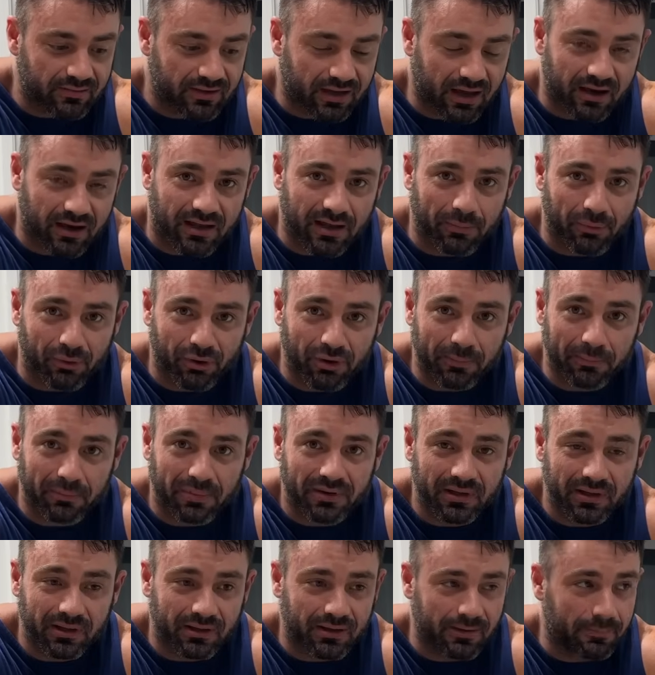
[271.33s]
I got a couple
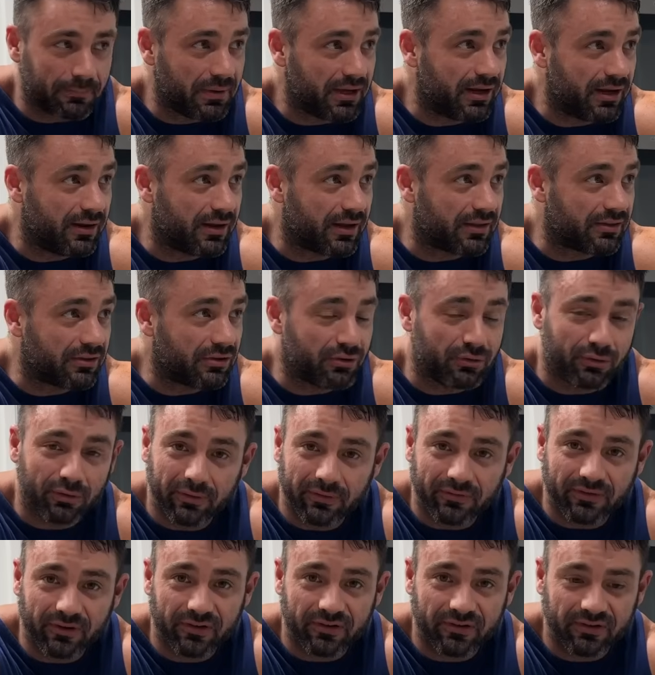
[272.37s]
competing at the
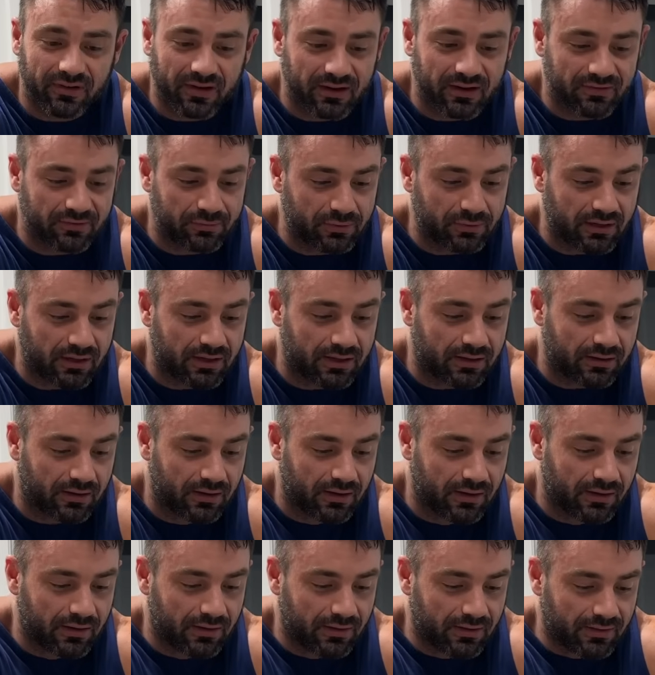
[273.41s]
Universe next week,
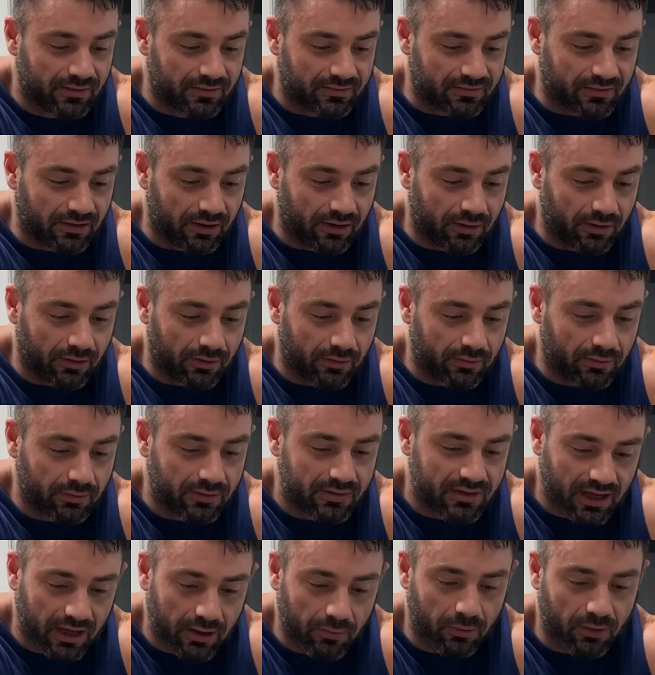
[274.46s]
so
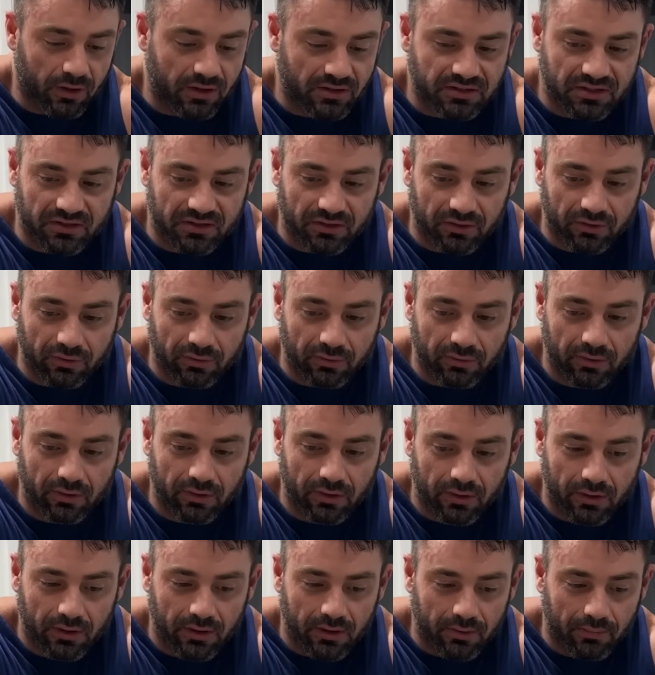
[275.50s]
got work to do,
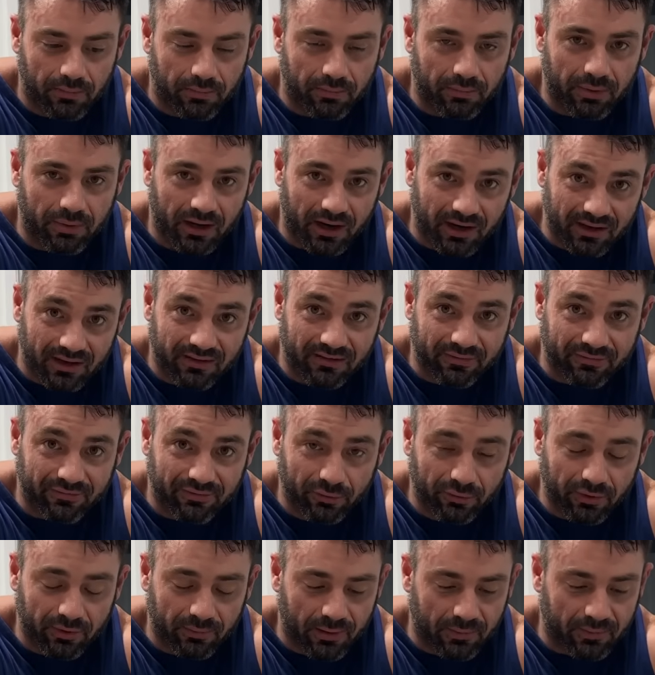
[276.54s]
but I need some
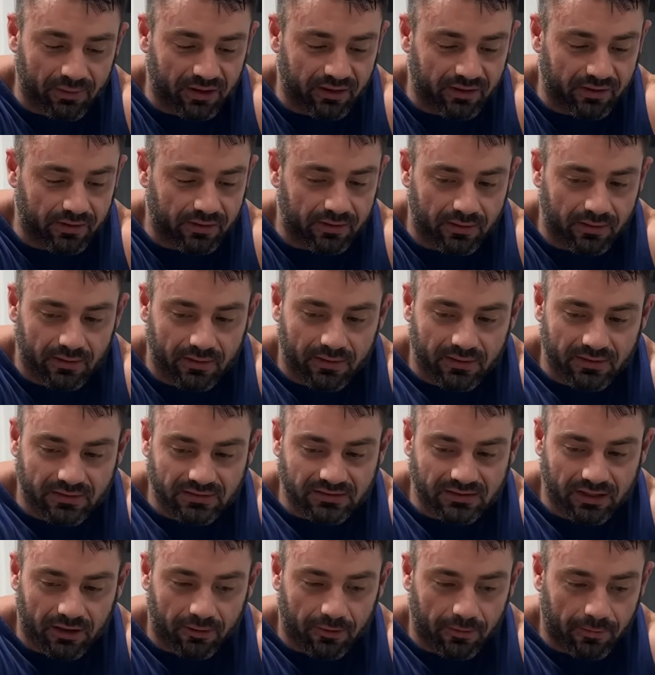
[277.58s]
food in my belly.
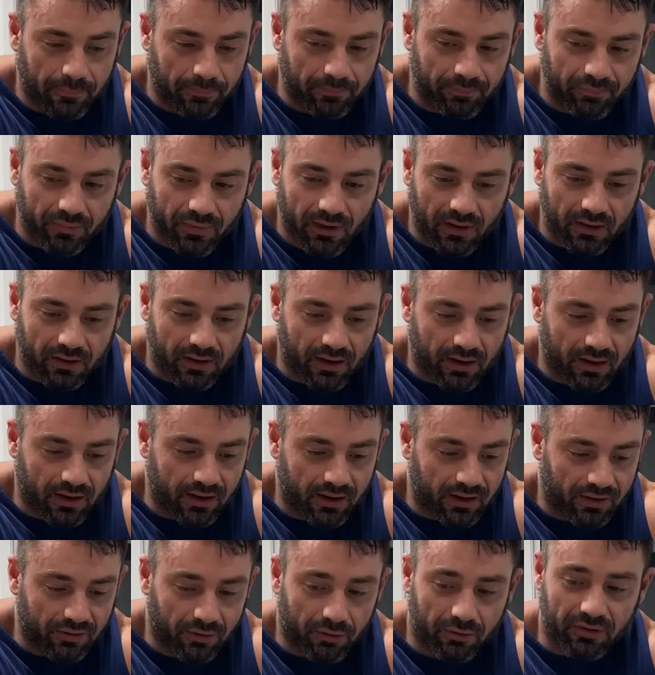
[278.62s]
So
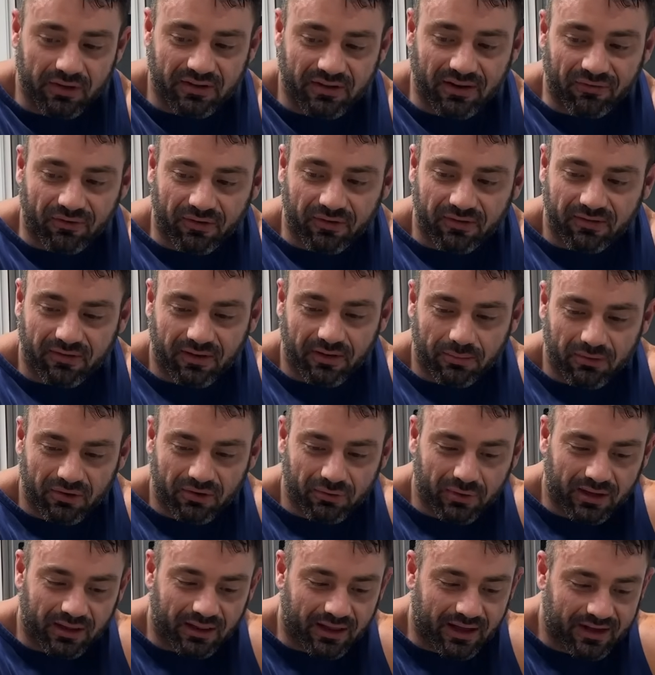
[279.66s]
the only difference
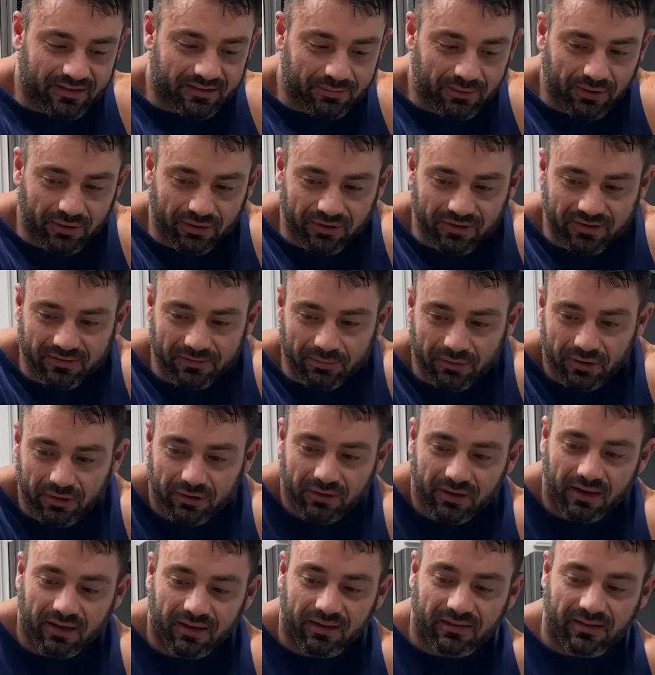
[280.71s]
between last meal and this
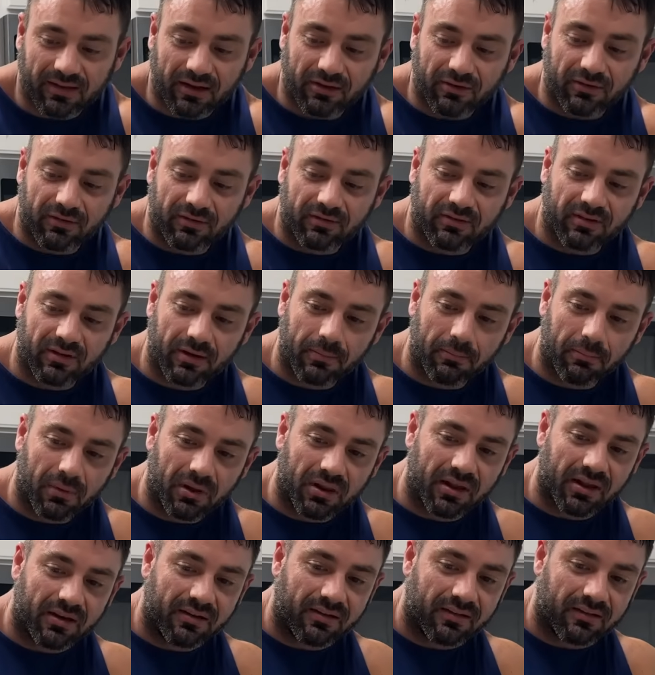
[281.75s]
meal is I used
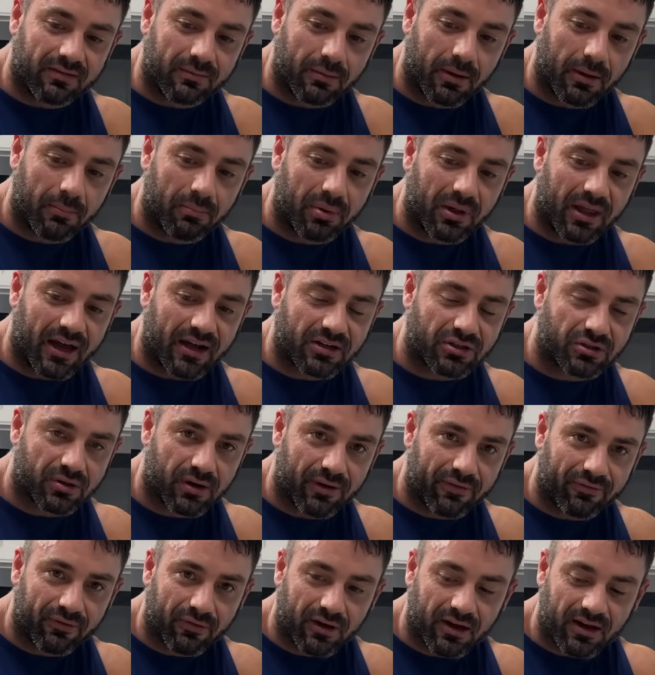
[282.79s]
Melinda's black
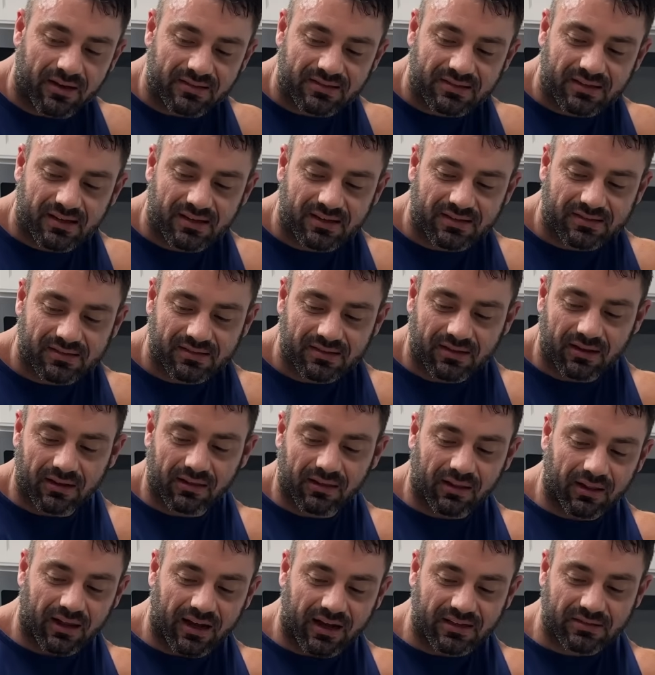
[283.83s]
truffle hot sauce on
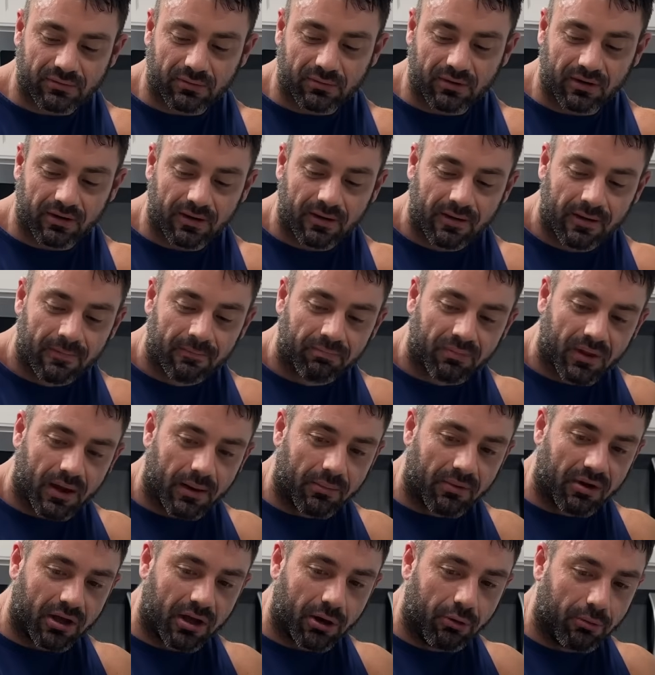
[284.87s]
the last one. I'm
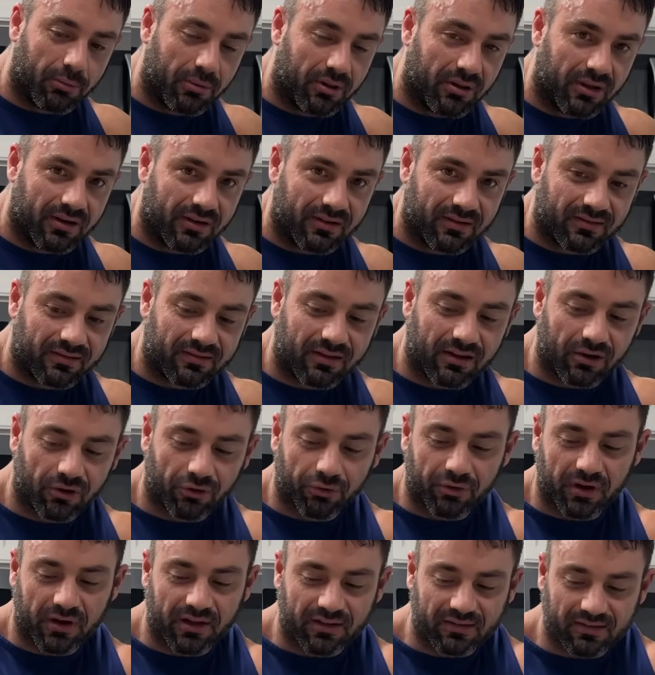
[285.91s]
going to go with Melinda's
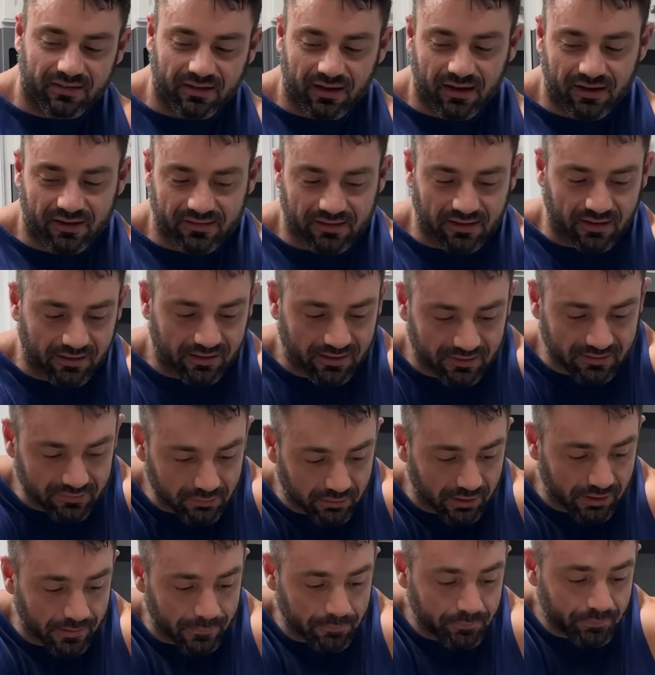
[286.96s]
green sauce on this
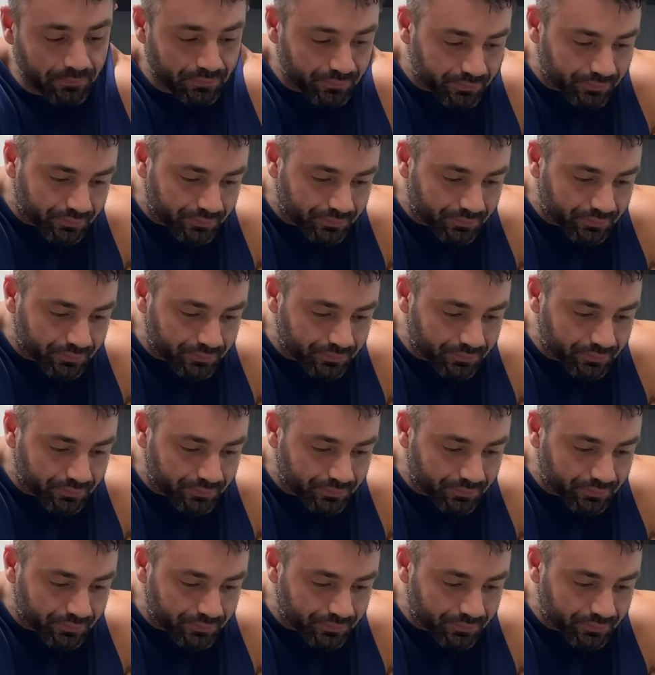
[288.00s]
one.